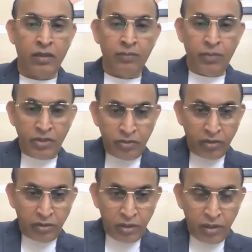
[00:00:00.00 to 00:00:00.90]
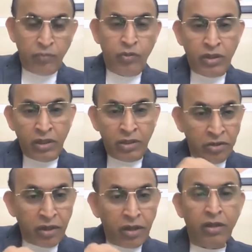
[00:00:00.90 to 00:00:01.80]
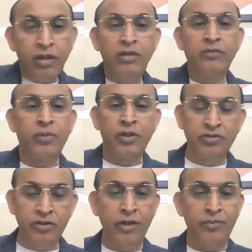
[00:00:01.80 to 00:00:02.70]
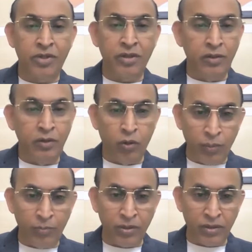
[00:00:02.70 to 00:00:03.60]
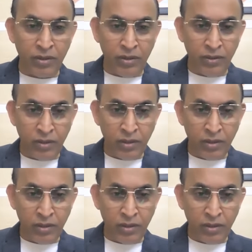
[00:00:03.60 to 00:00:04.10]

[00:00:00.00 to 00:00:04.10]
The basic theme with the intercurrent prescription in homeopathy.